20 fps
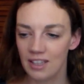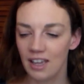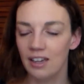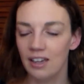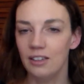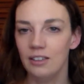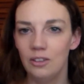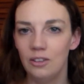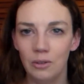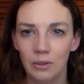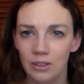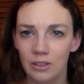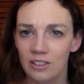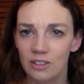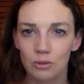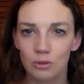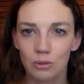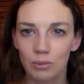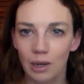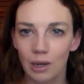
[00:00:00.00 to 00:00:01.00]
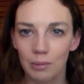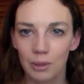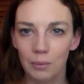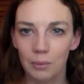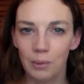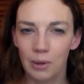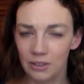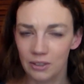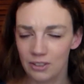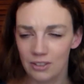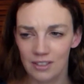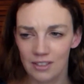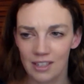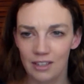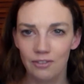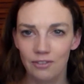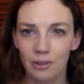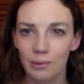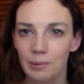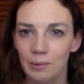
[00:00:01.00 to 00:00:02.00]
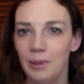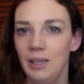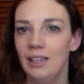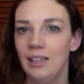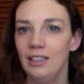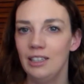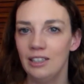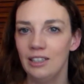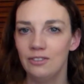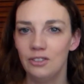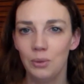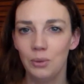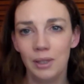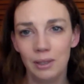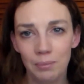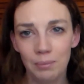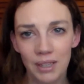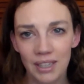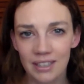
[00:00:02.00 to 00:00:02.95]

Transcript: that an audience would probably want to see from the beginning of Twin